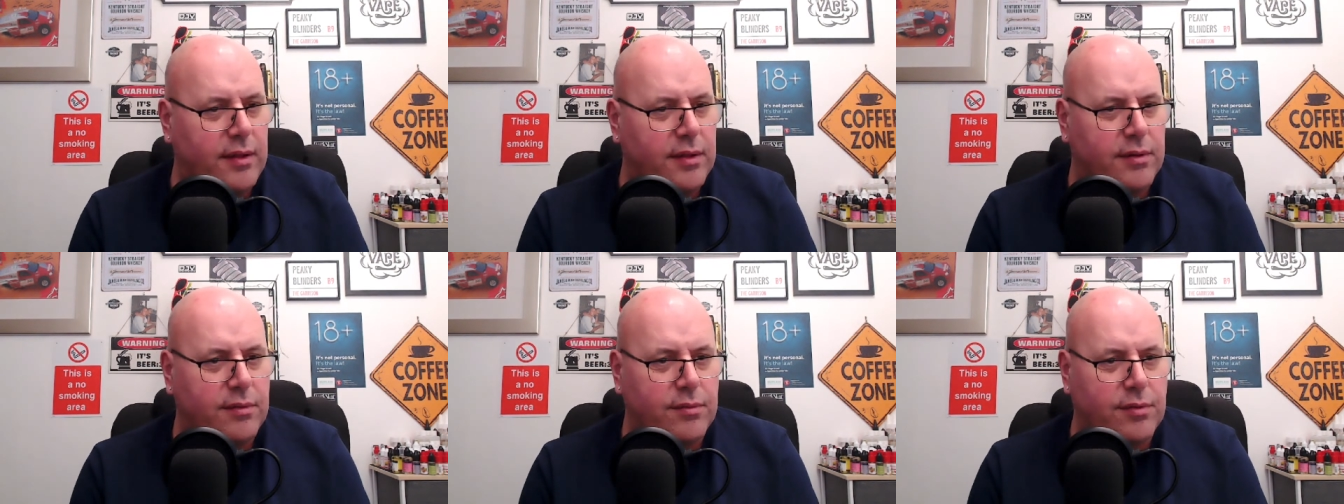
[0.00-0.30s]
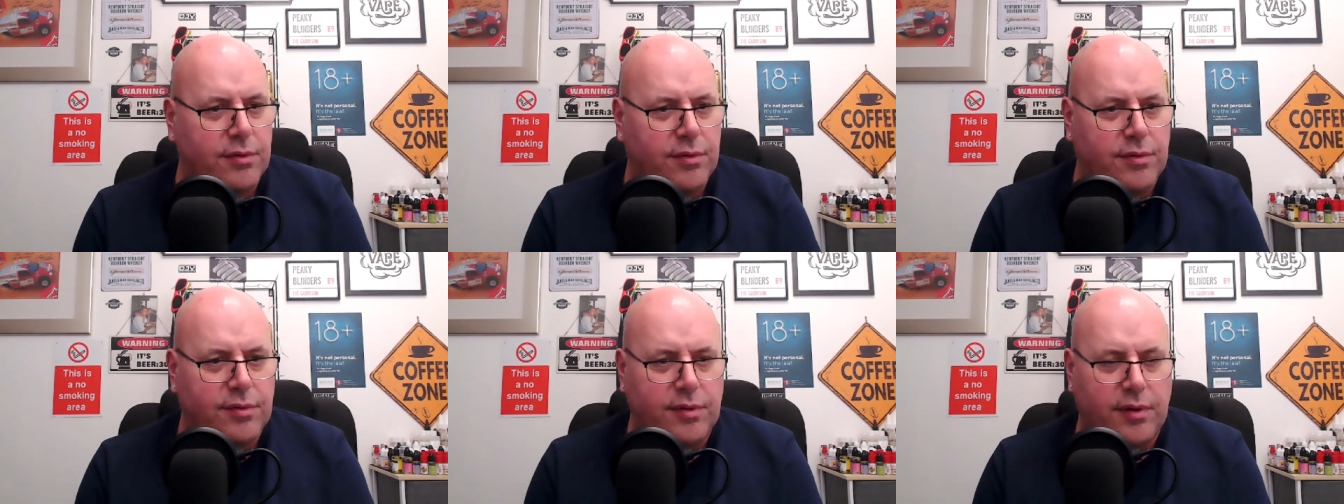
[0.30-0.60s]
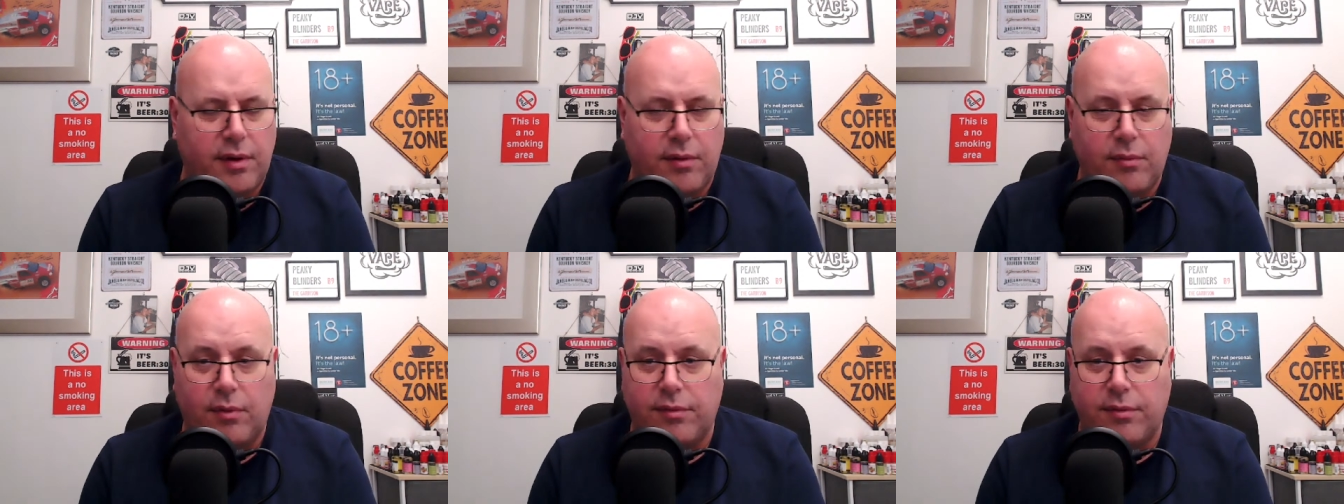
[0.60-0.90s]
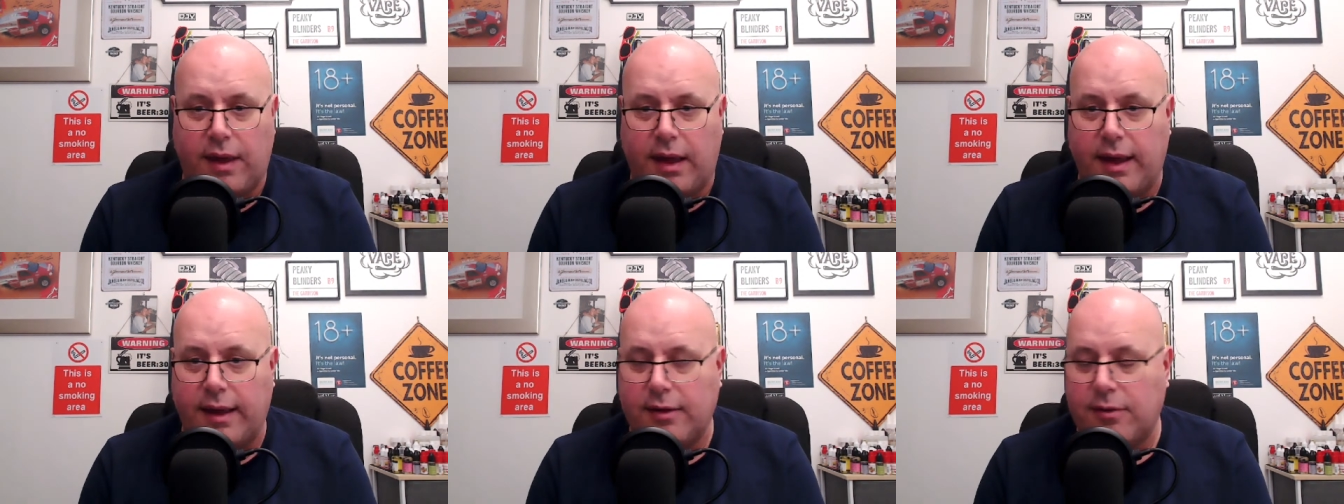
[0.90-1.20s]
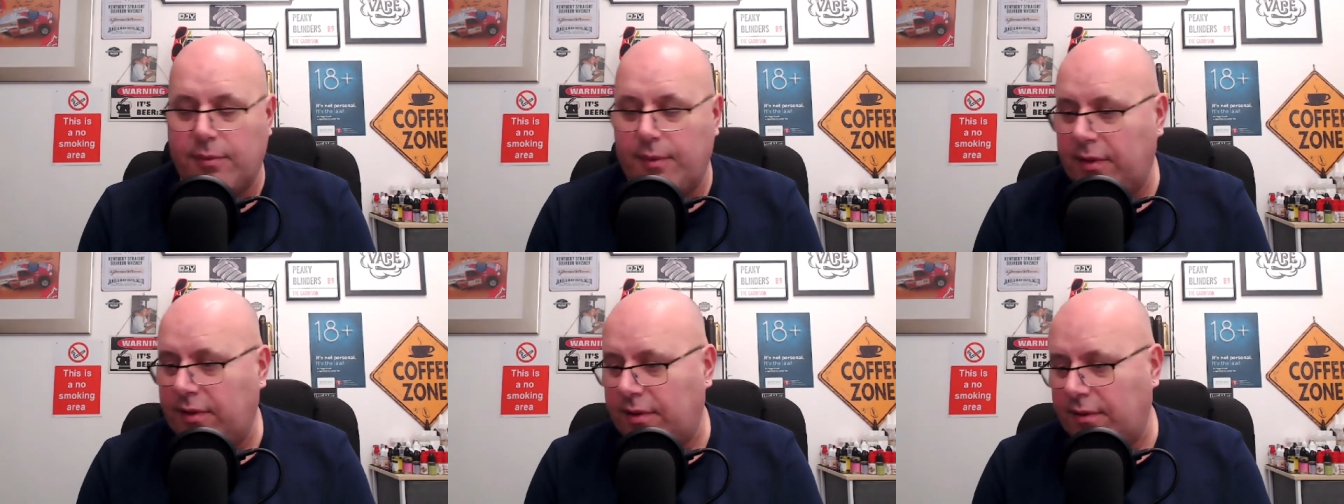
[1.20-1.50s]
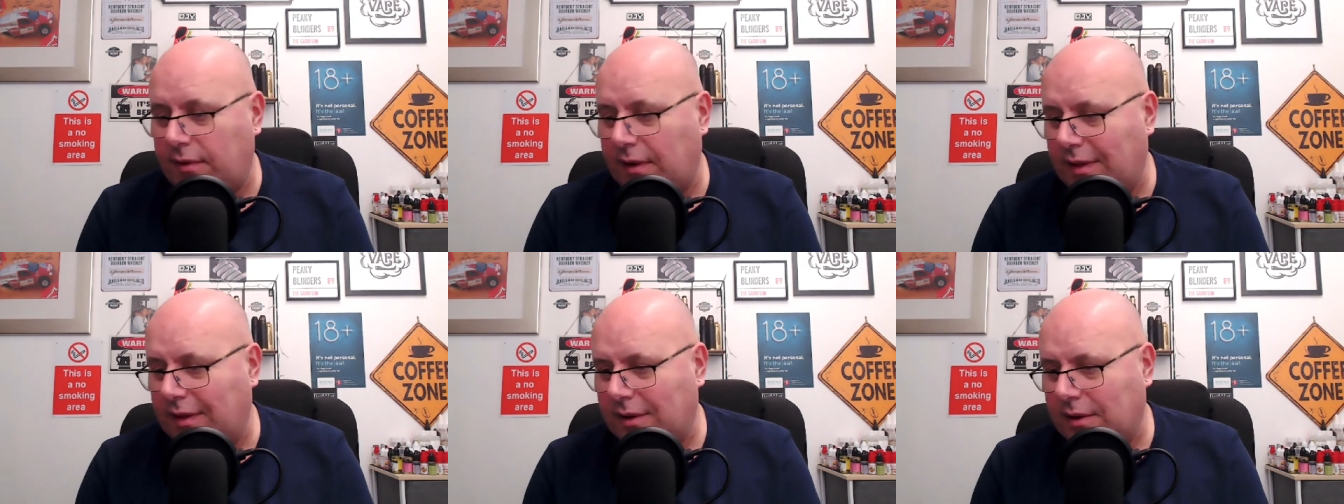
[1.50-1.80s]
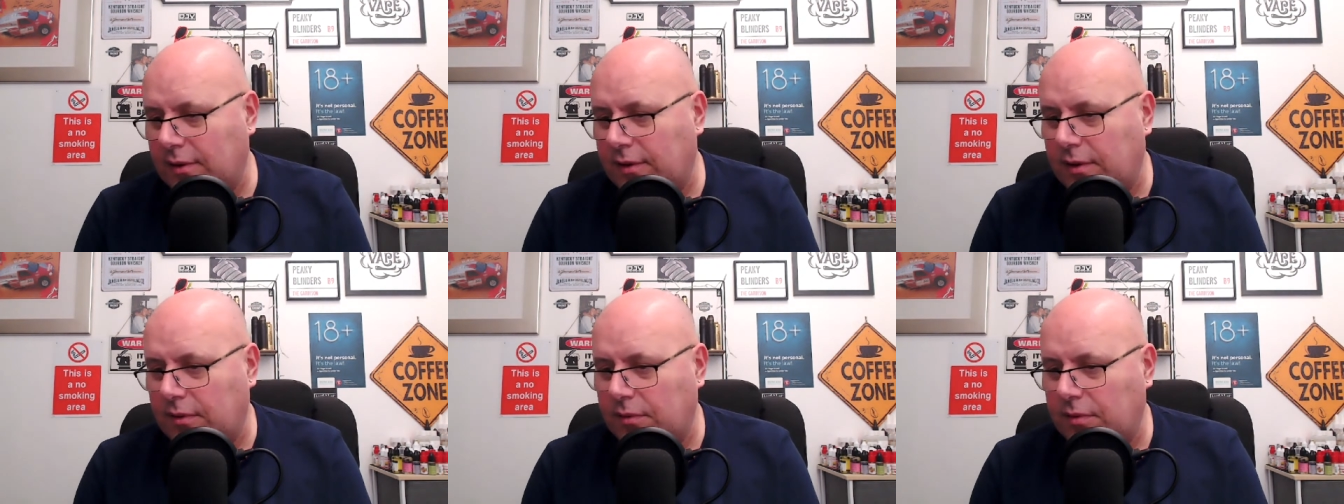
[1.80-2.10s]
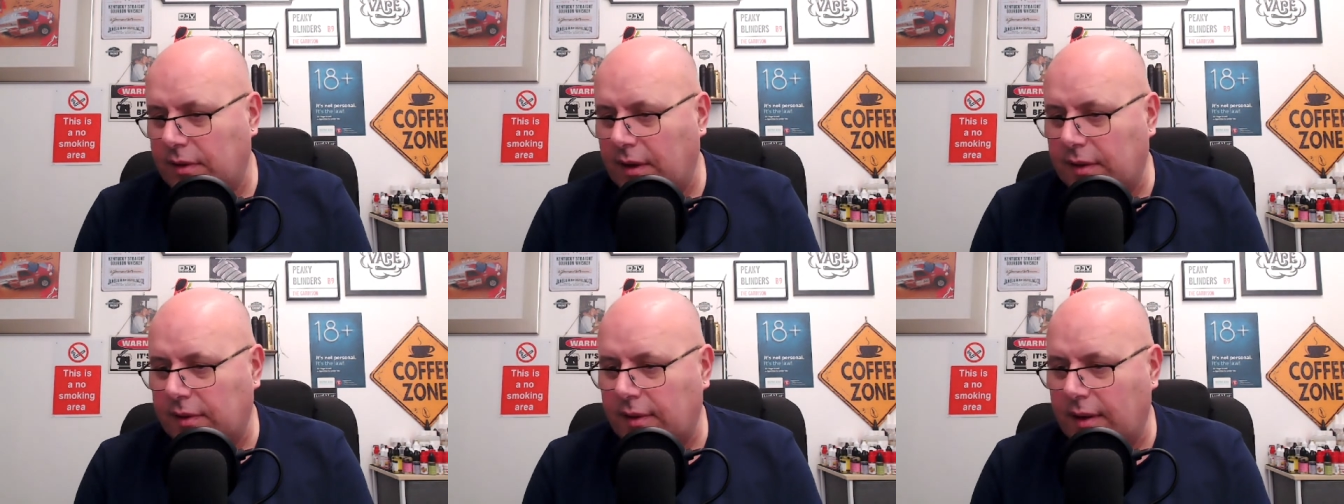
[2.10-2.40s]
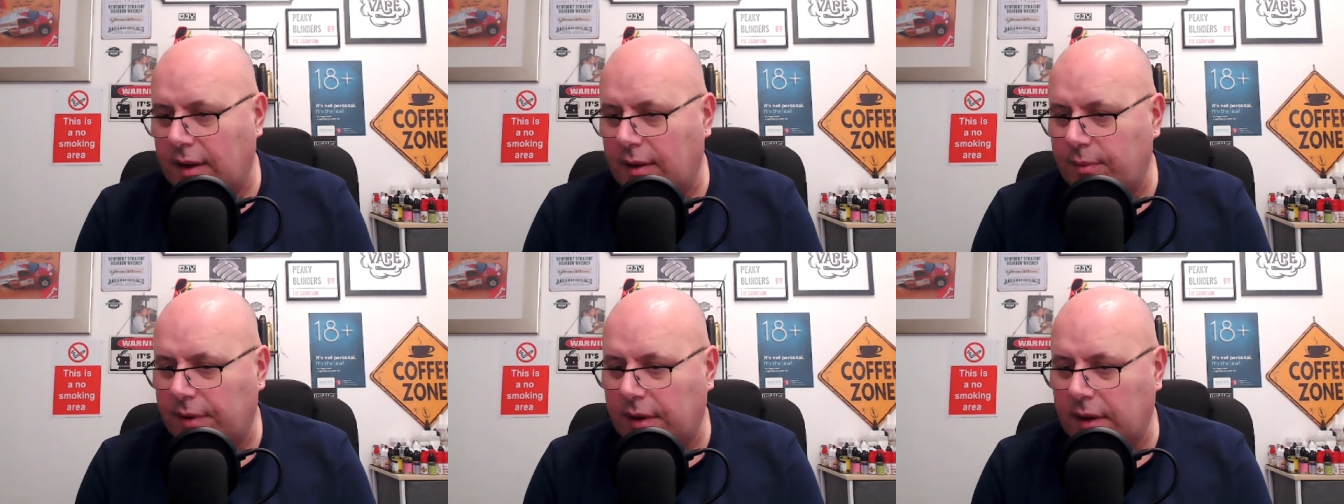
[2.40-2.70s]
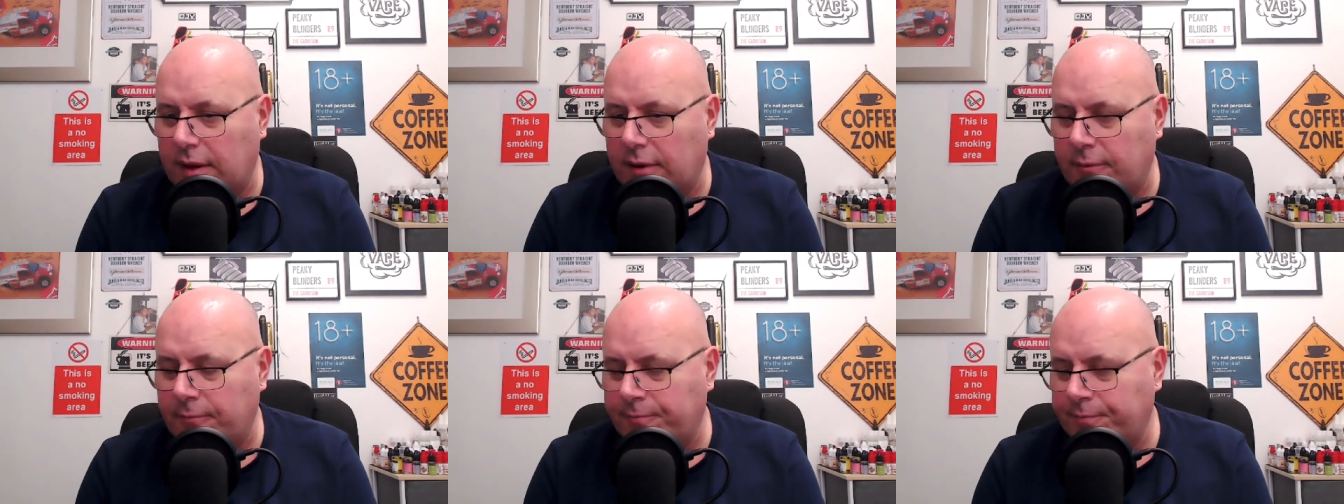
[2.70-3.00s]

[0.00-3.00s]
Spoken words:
It wasn't that expensive either, because it was that time of year.